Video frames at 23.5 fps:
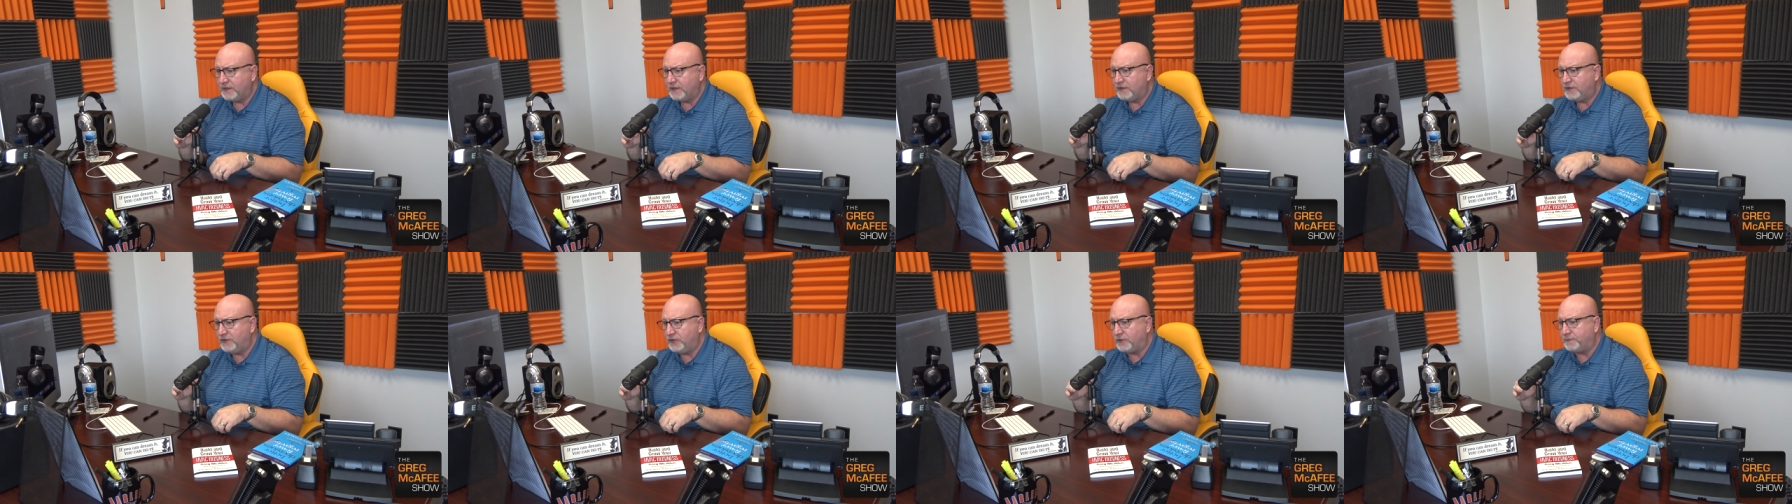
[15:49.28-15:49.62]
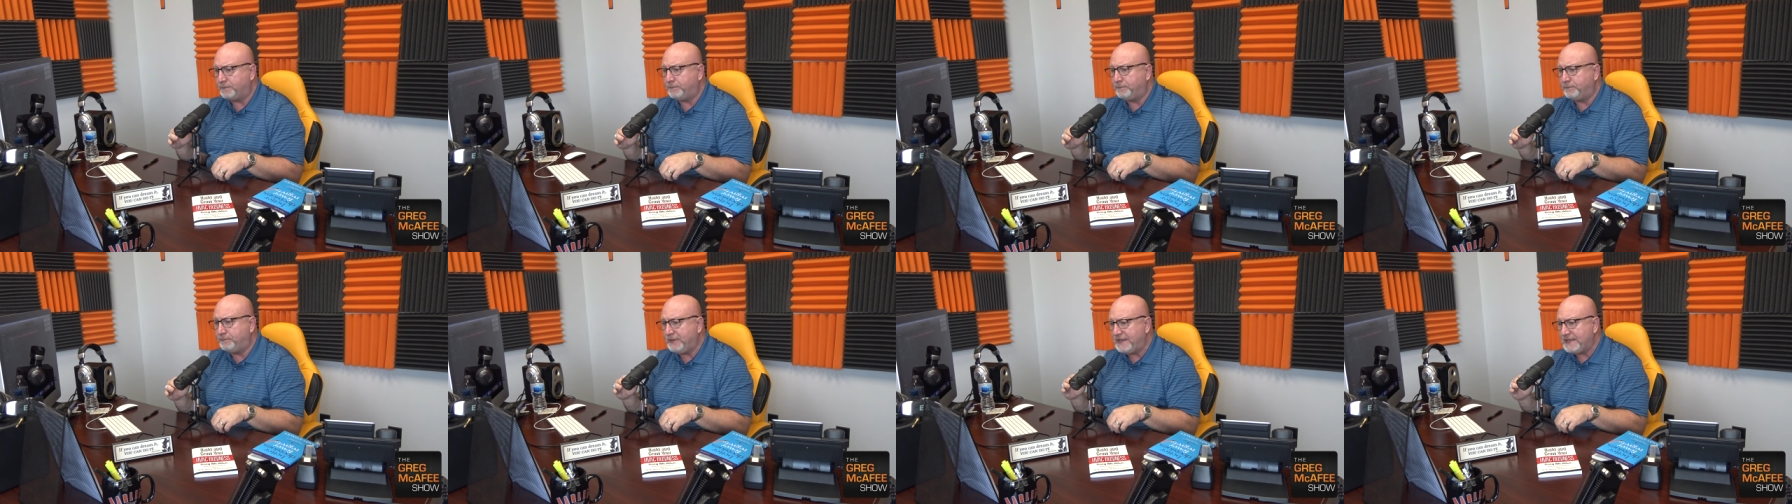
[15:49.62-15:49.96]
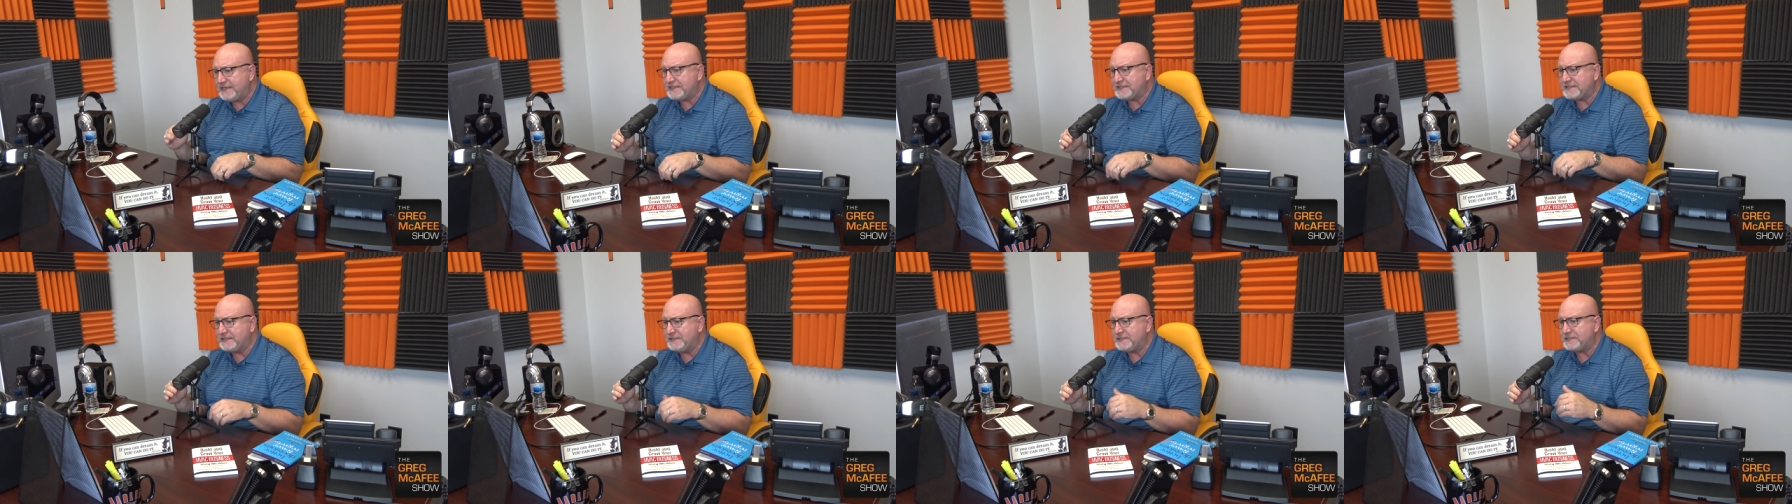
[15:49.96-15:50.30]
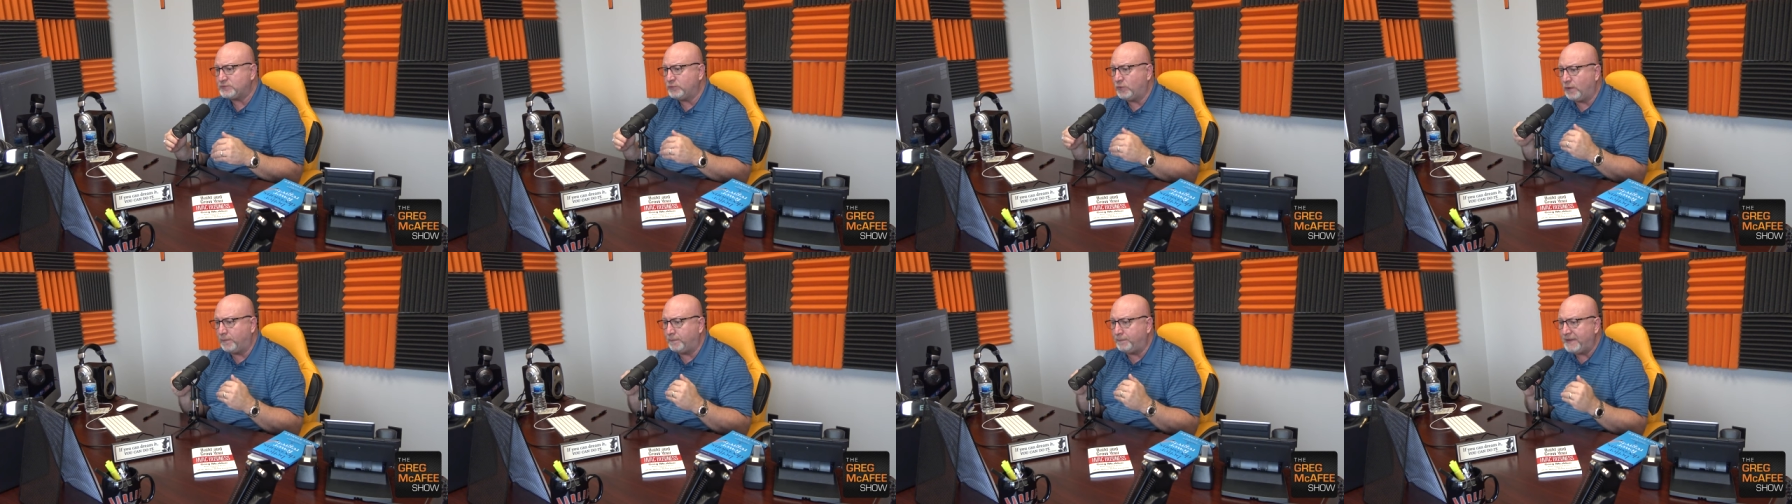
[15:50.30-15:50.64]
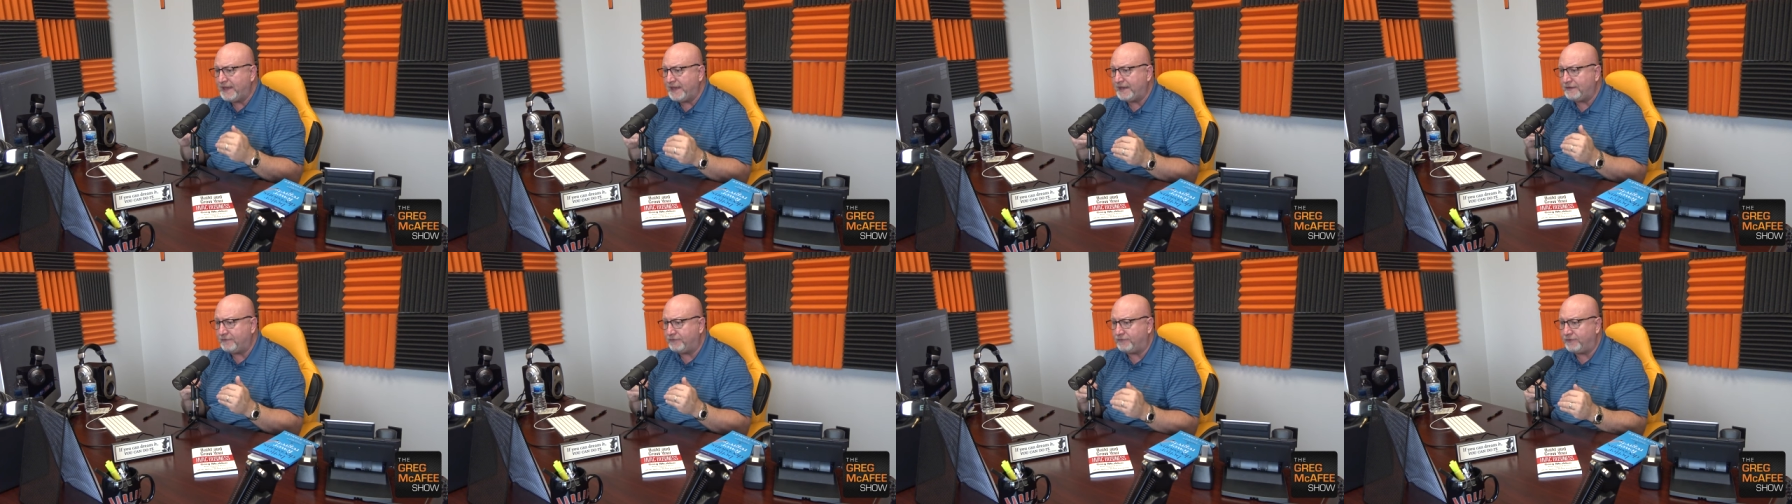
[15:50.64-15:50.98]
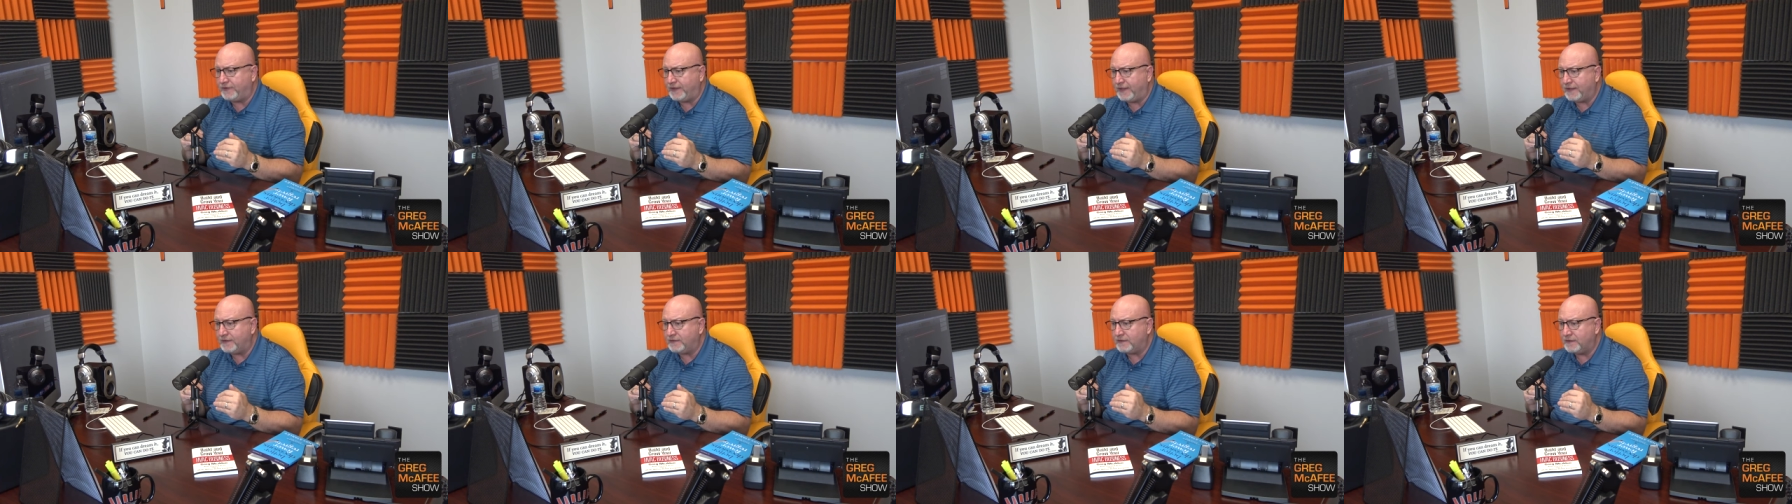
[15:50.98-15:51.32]
Your business will
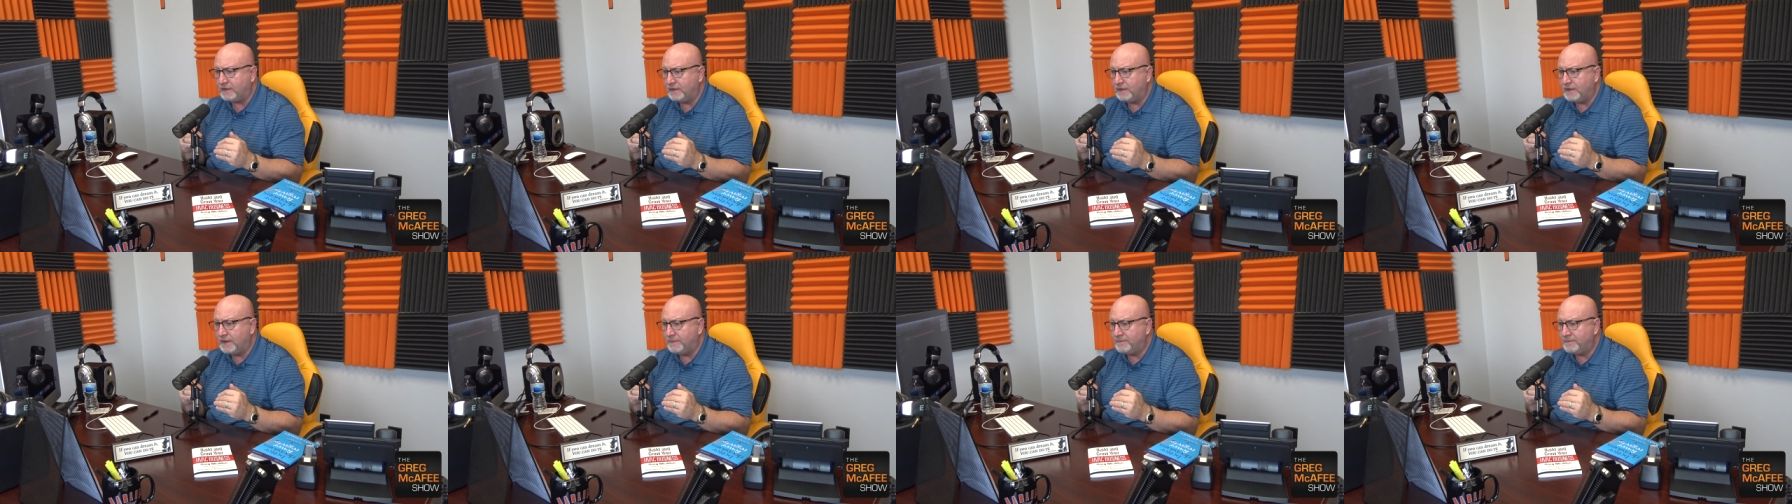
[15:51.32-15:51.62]
benefit